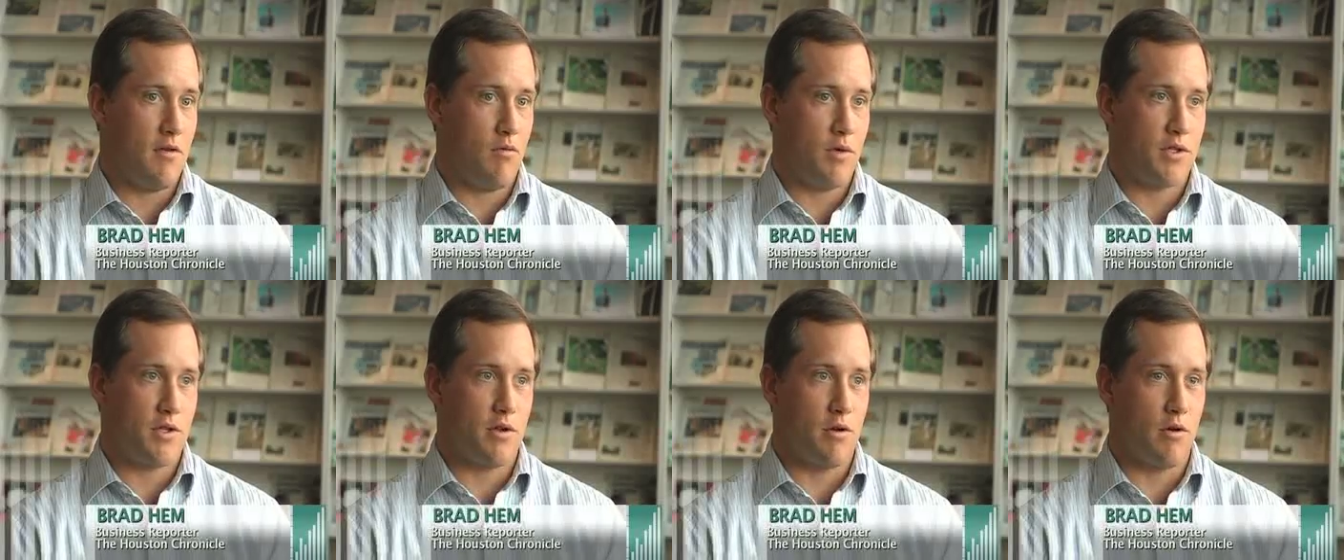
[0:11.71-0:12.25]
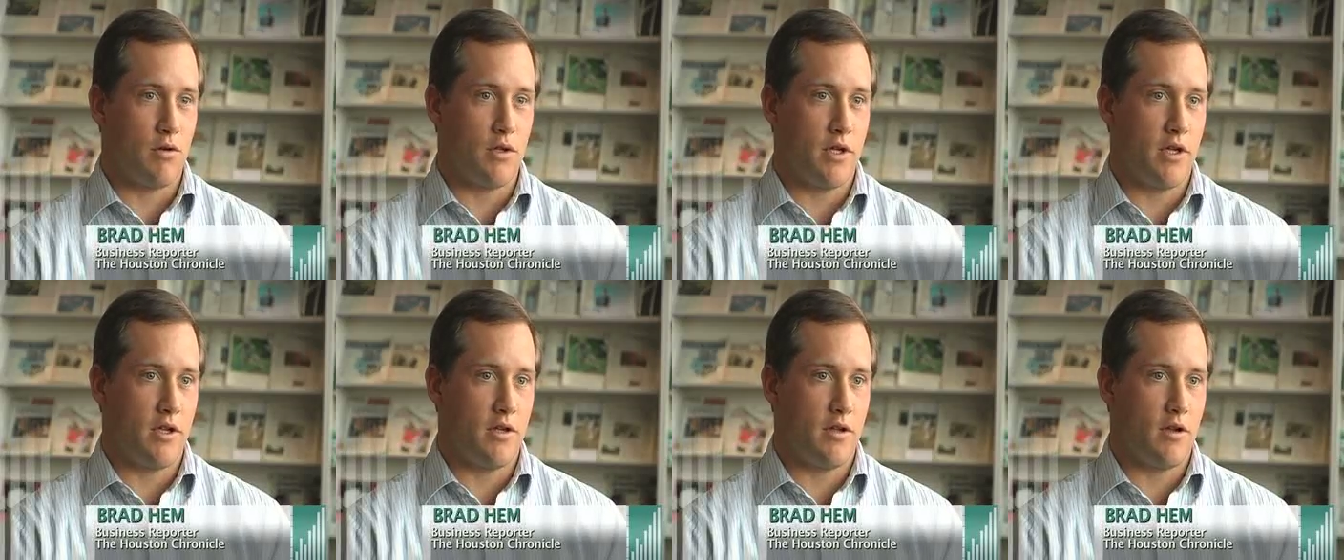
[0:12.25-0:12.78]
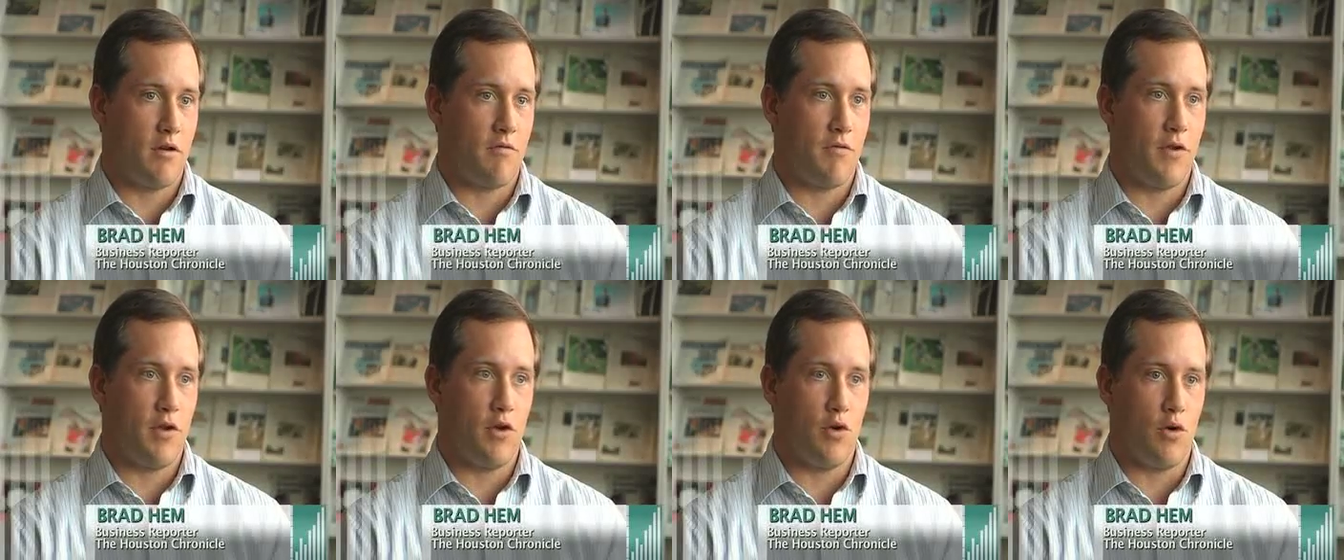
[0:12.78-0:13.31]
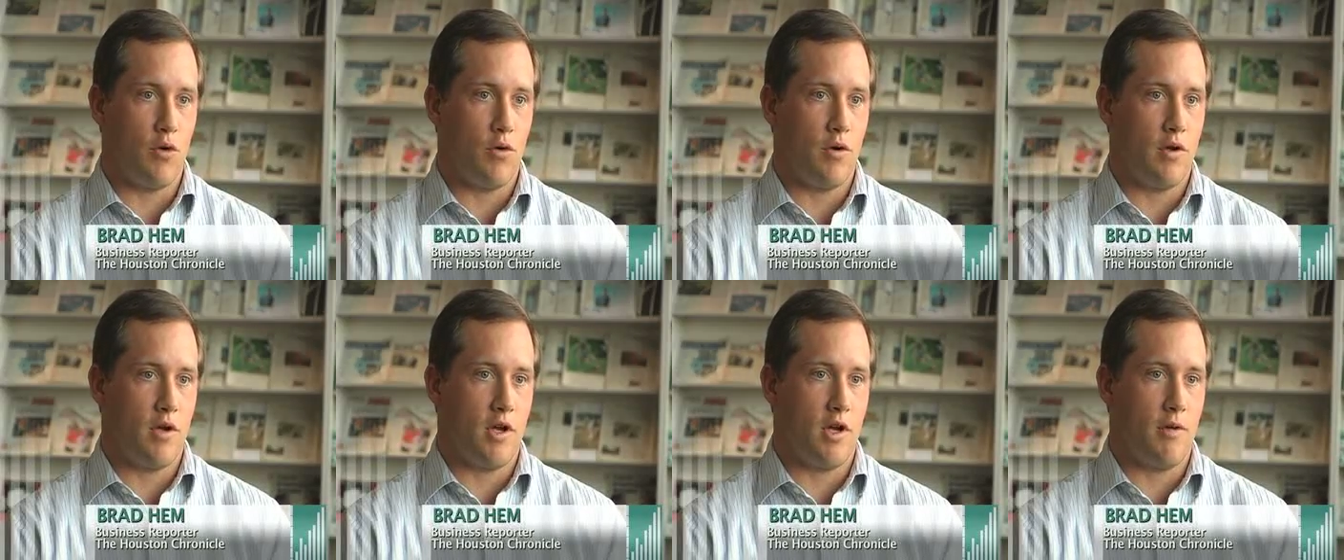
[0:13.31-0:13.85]
of which there are only a few,
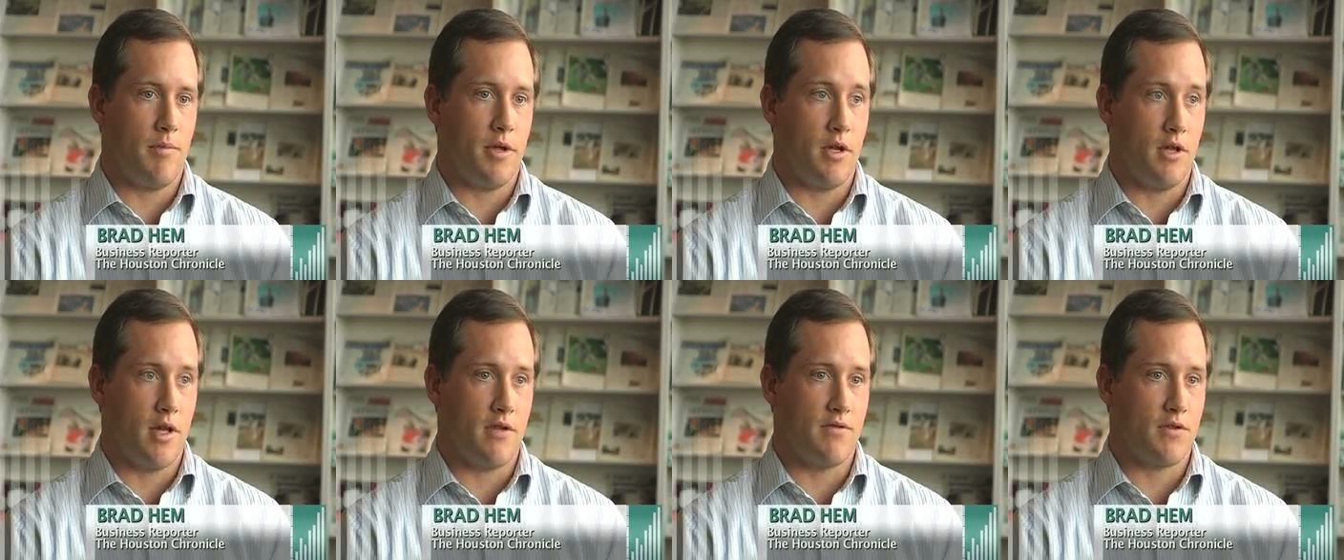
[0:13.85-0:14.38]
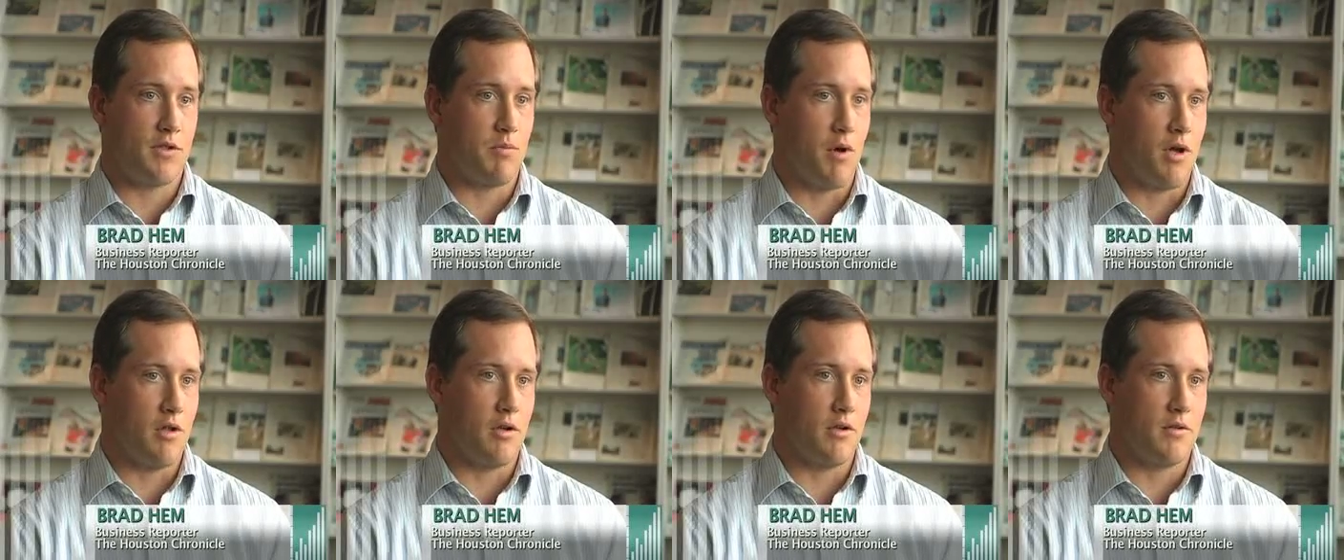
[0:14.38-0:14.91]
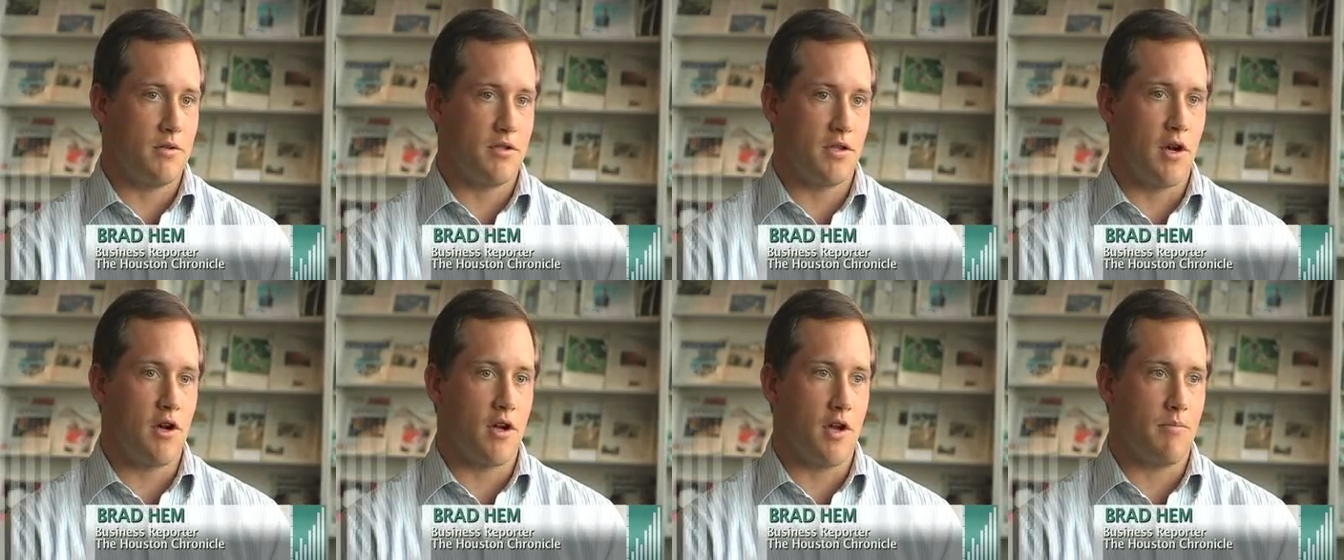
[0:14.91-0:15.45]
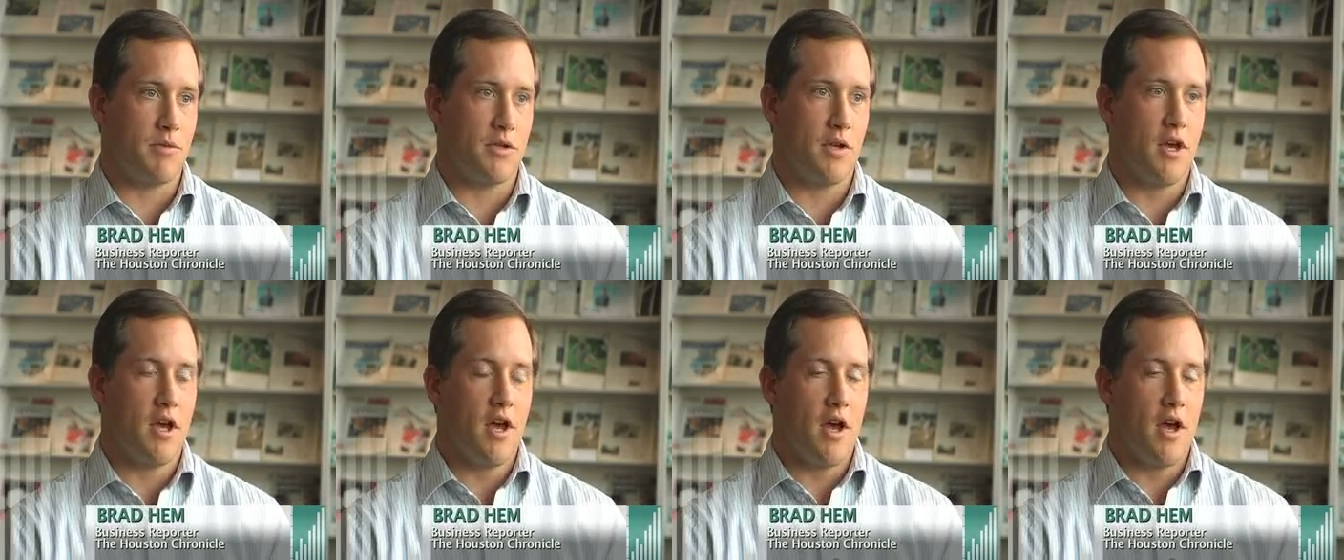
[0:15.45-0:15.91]
and a lot of smaller startups.